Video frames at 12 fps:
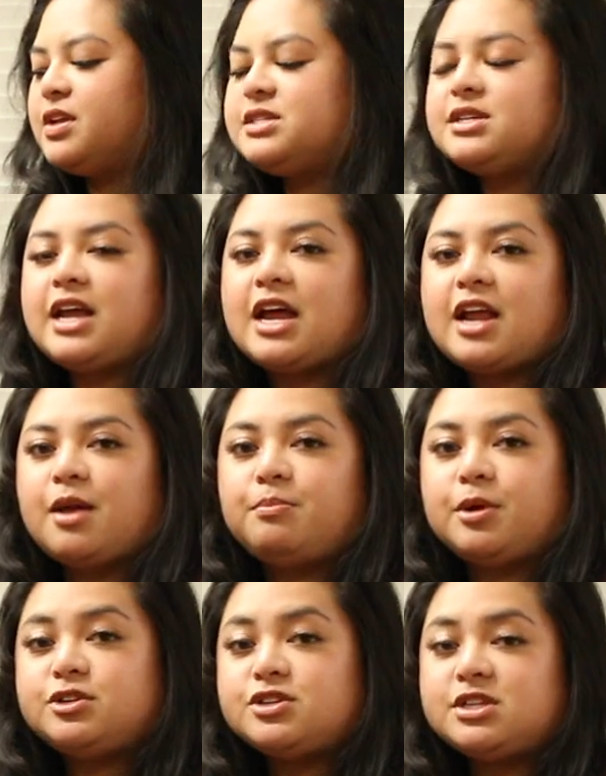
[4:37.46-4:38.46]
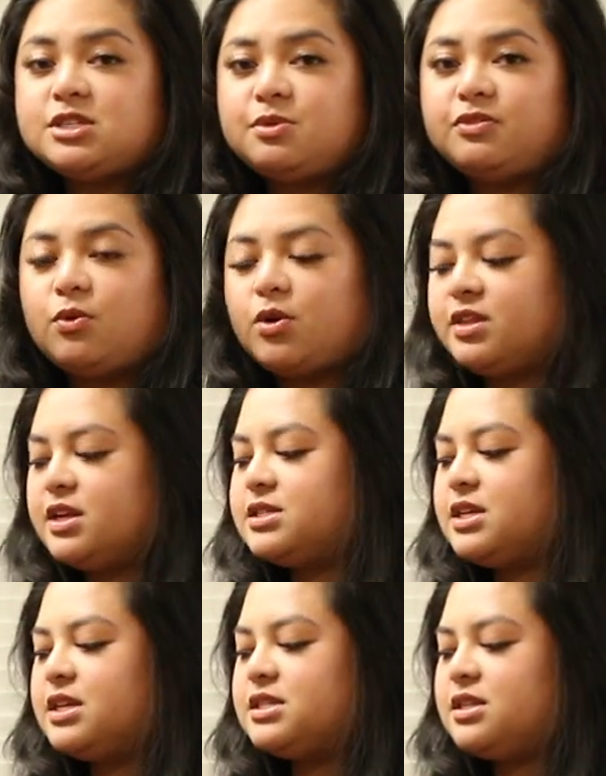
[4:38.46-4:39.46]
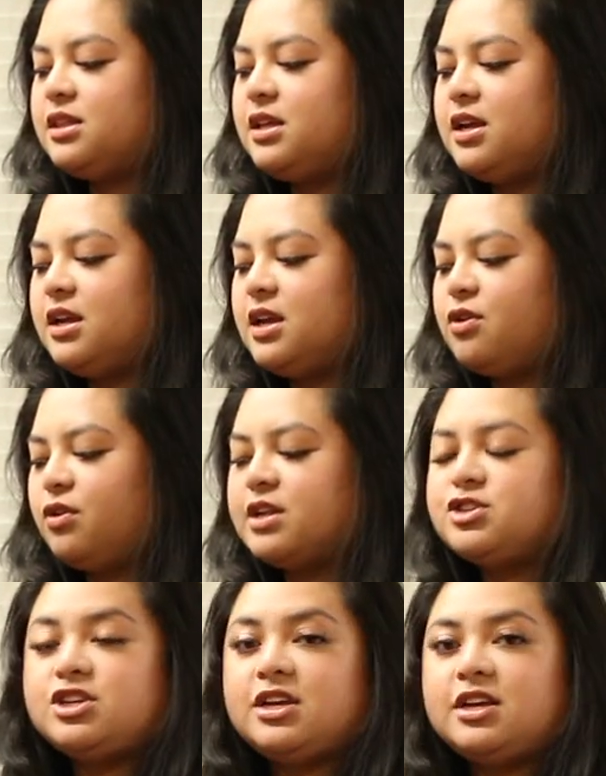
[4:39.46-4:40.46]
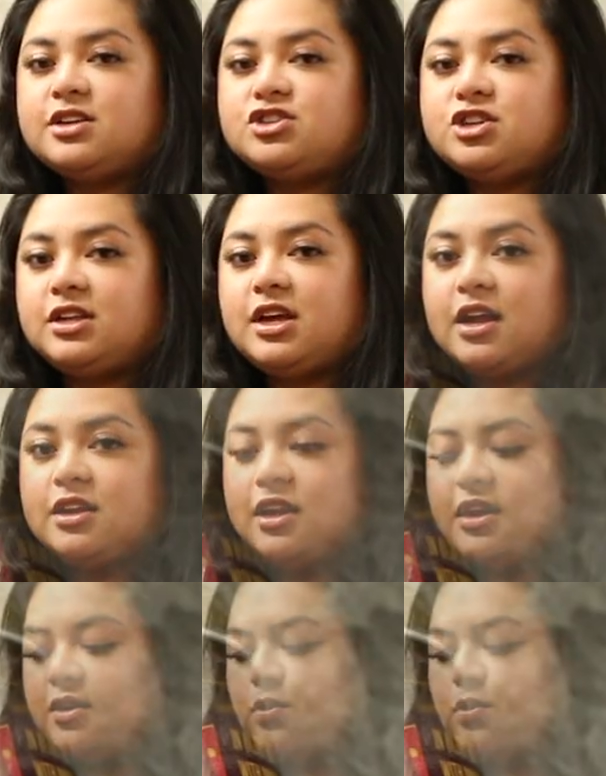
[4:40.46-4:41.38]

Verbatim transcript: this again. I purchased this before. This is the crunchy chili onion